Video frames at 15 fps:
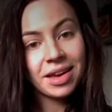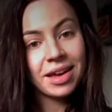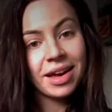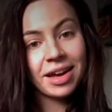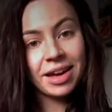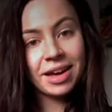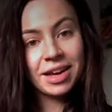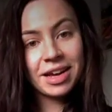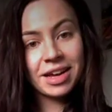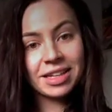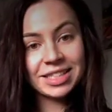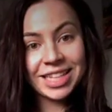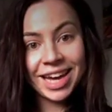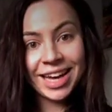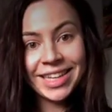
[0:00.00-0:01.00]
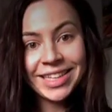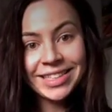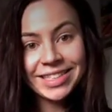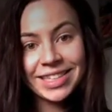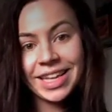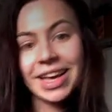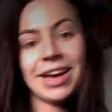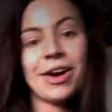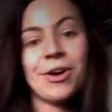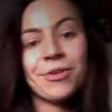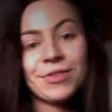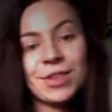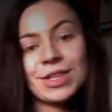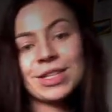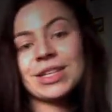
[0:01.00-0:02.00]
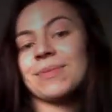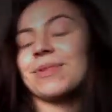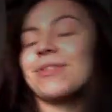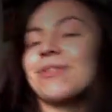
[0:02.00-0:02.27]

uh, tights over the tip